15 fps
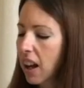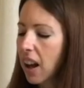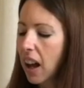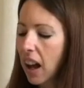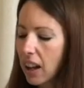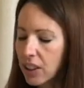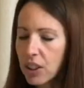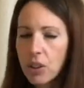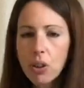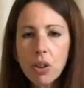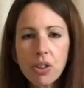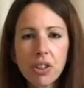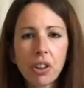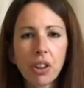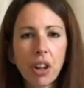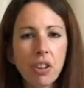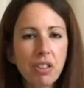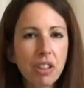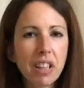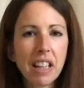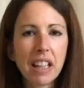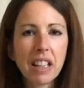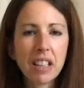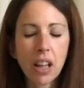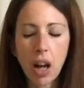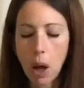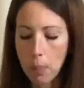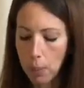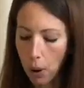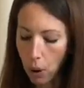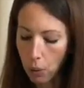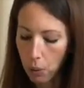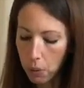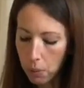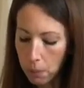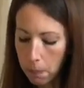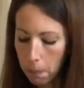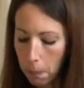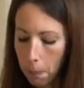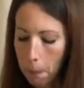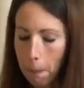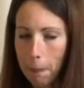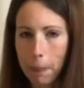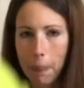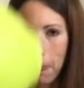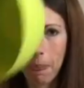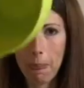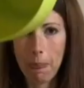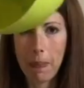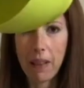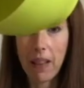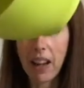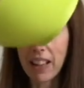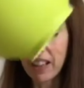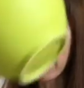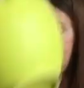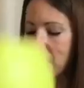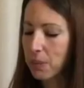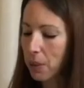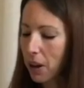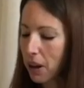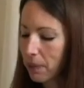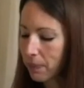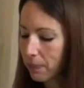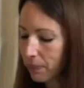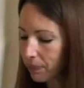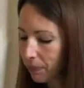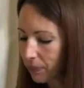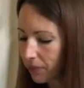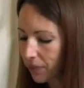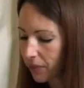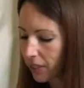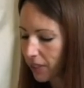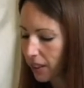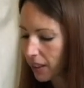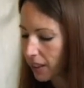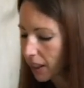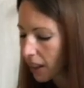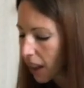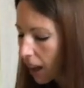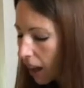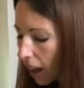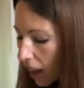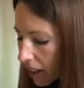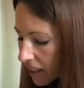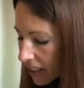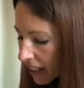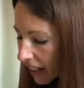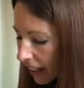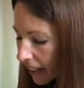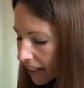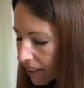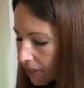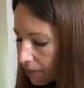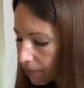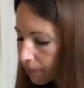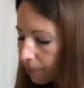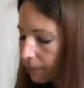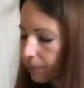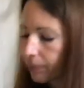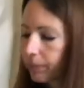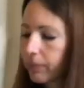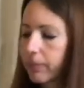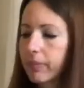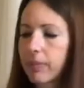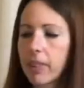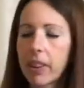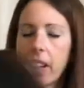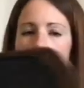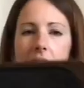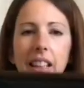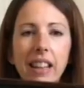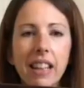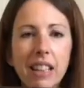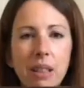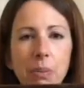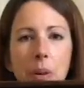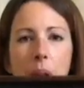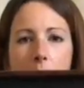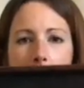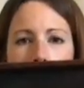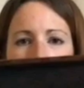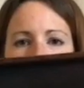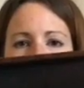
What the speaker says: And you're also going to need a bowl like this one, a tin like this one,